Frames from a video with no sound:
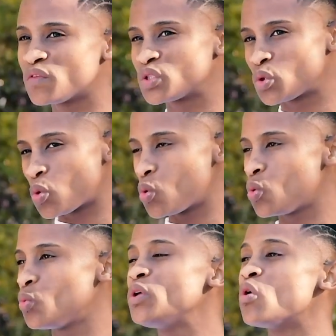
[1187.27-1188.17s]
of
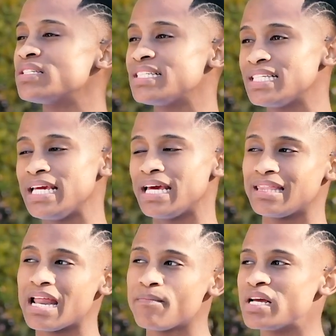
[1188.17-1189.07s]
school, we don't see
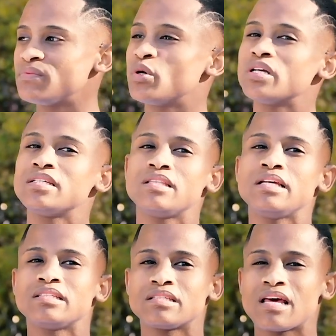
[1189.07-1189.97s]
it that much because
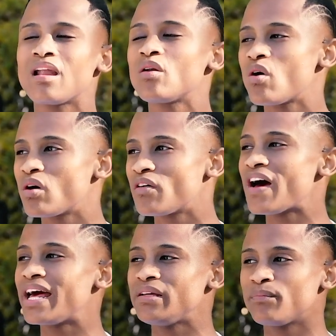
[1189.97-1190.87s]
there's a lot of
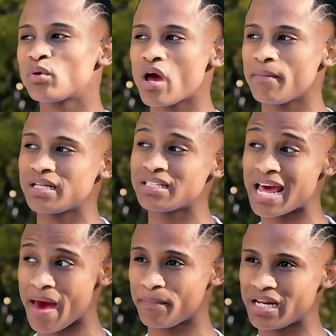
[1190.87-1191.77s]
unemployment
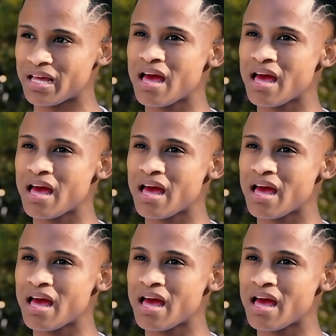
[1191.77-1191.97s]
happening.